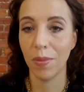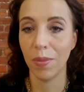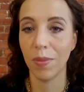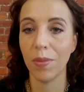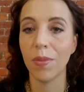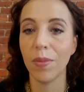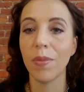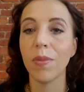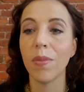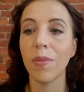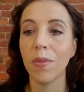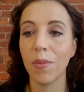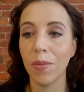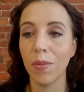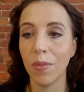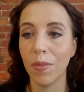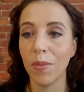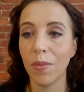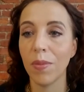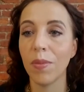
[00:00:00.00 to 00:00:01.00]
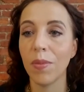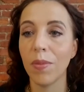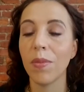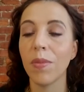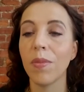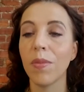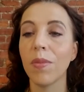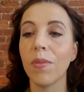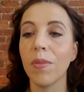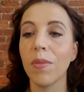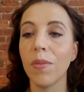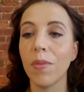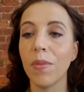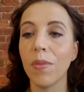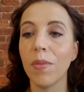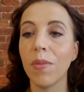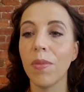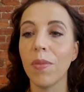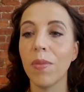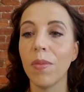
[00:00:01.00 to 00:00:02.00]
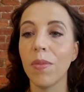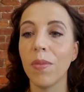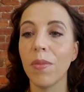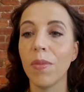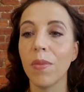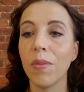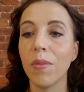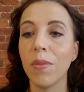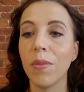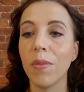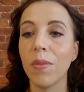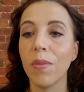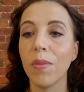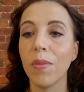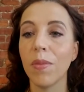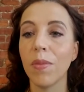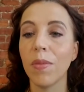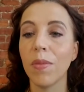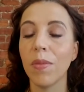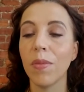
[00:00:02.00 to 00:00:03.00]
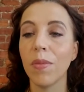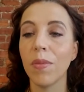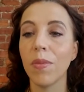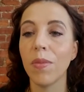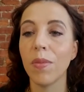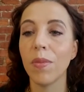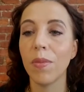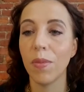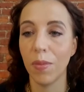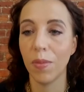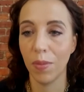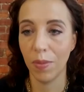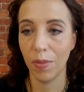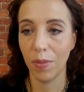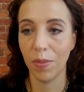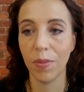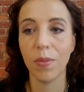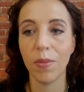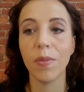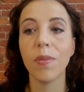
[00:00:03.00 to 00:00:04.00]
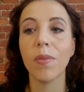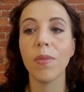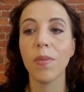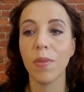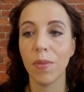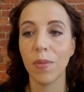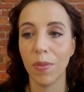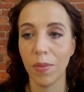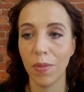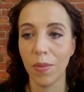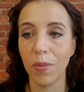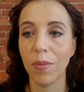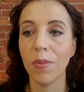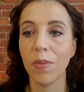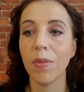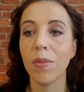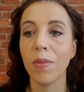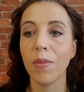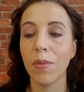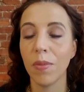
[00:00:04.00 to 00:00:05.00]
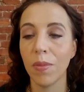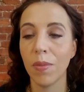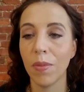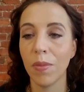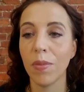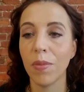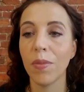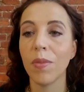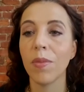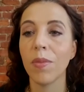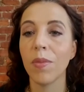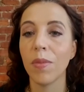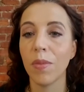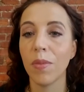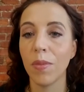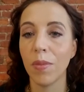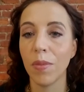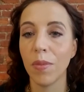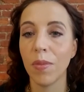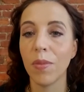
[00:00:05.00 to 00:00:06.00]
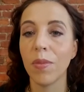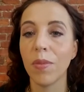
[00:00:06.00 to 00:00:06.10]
[no speech]